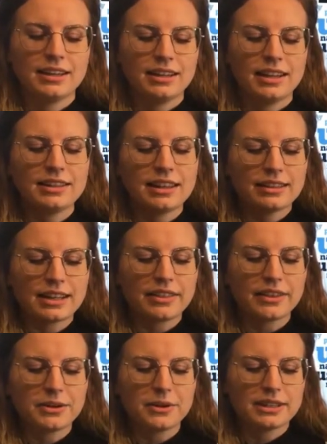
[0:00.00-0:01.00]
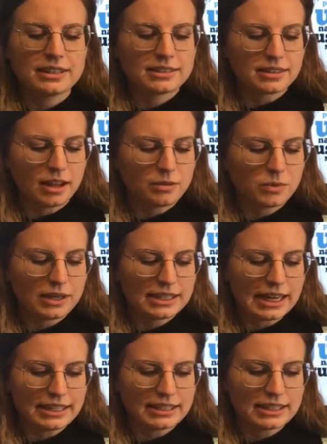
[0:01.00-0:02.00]
And then the other one is Psalm
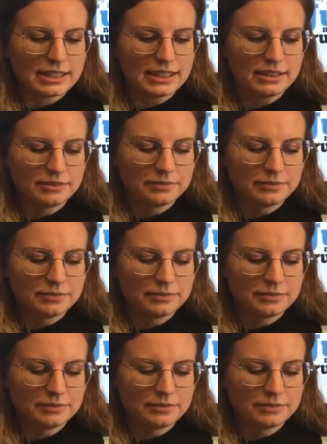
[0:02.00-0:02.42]
119,